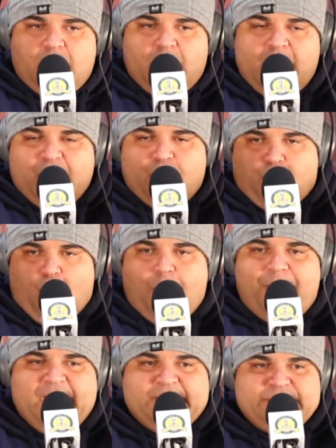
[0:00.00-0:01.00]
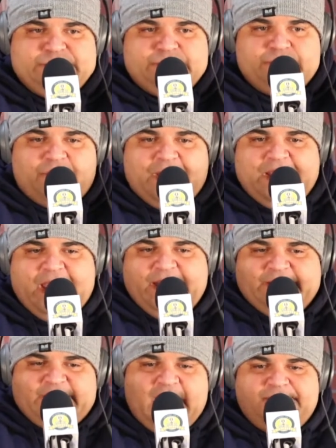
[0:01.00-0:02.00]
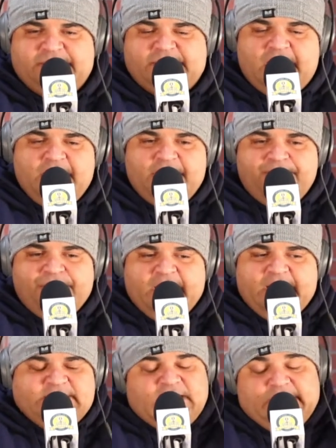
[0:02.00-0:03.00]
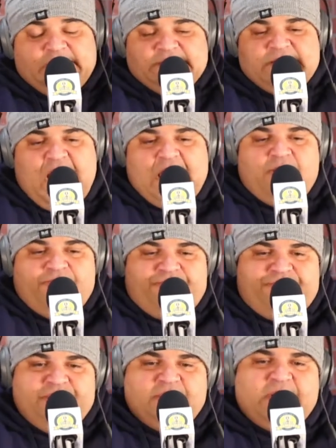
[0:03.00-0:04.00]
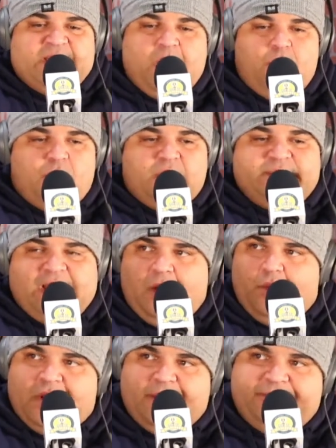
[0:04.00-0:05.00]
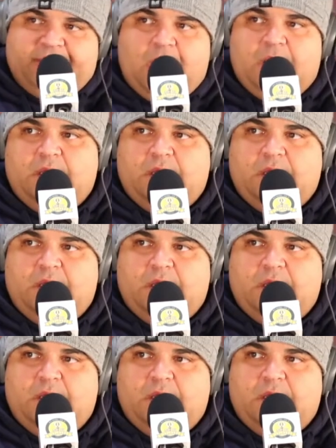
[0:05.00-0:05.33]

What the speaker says: aerobics or any type of stuff, is that I don't feel like I worked out when I'm done.